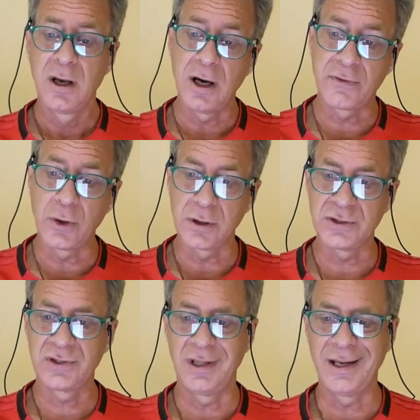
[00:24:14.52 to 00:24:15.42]
Of
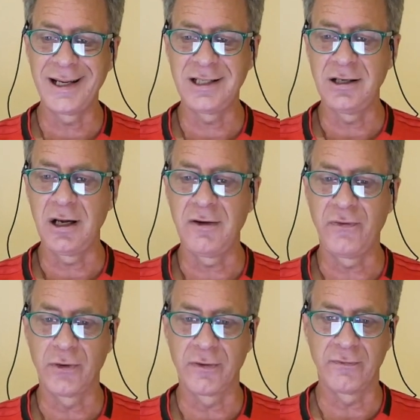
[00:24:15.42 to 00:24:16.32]
course, the
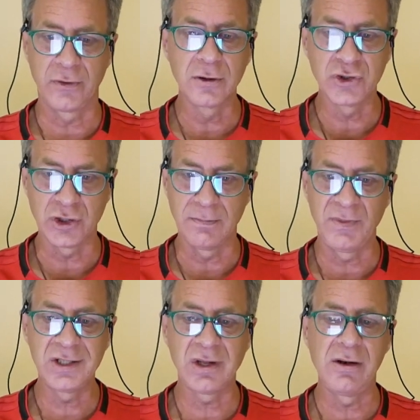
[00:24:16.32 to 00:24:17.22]
1984 version
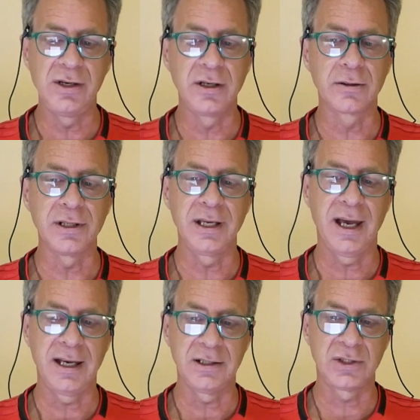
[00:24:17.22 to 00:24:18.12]
isn't nearly
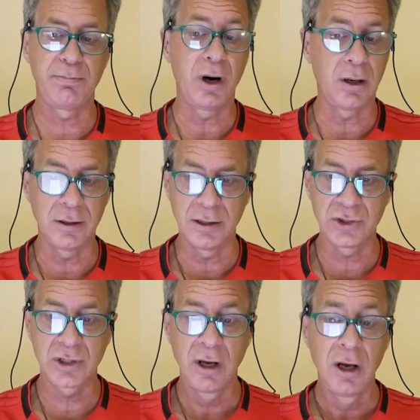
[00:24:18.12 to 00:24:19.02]
as
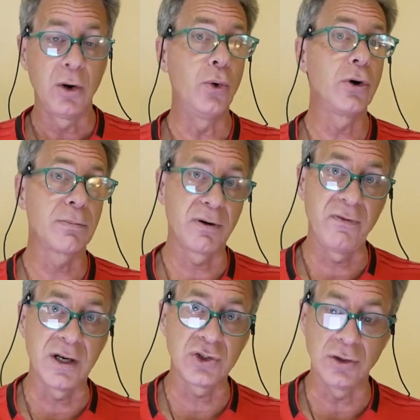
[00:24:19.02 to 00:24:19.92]
polished or
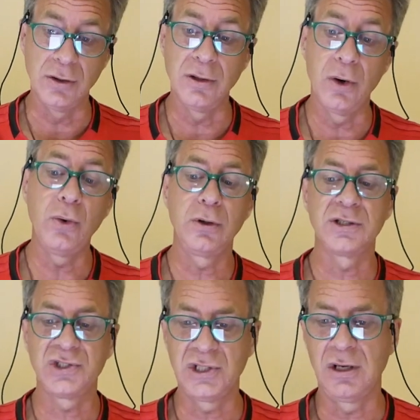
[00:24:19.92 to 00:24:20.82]
professional or
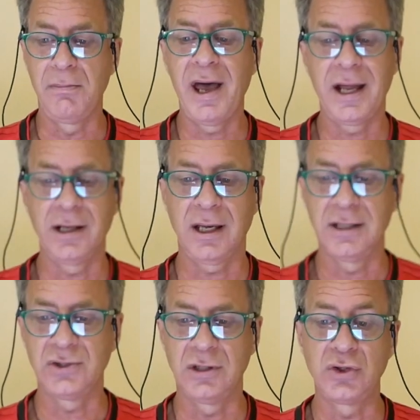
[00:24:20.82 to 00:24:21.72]
cinematic
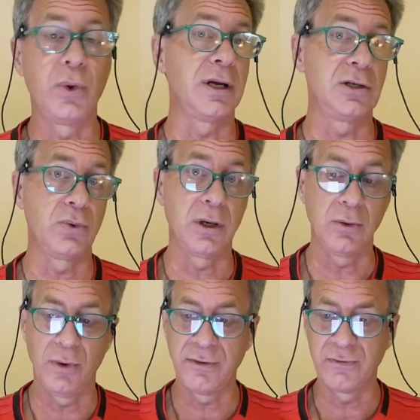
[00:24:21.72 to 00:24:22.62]
as the
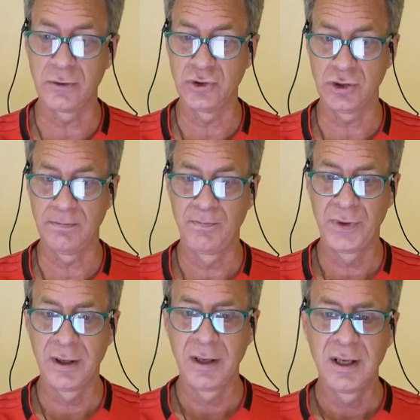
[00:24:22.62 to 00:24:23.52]
2021 version.
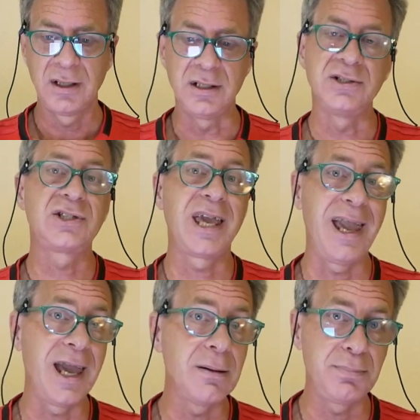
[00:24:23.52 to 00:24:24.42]
It is
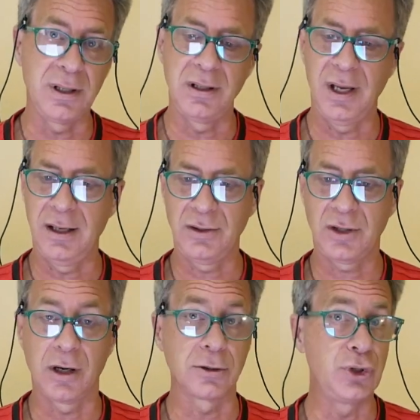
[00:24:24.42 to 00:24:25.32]
campy and
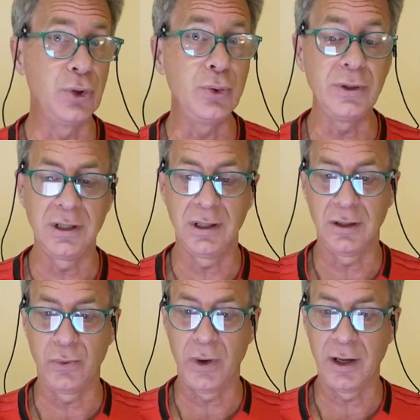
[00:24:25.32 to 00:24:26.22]
cartoony
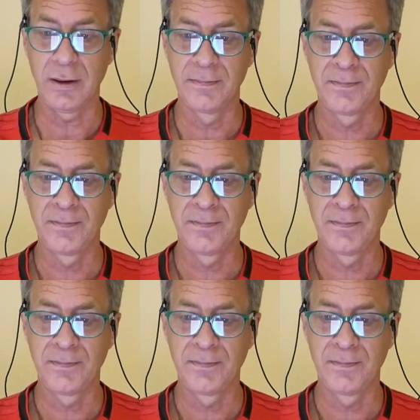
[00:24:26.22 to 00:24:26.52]
in a way.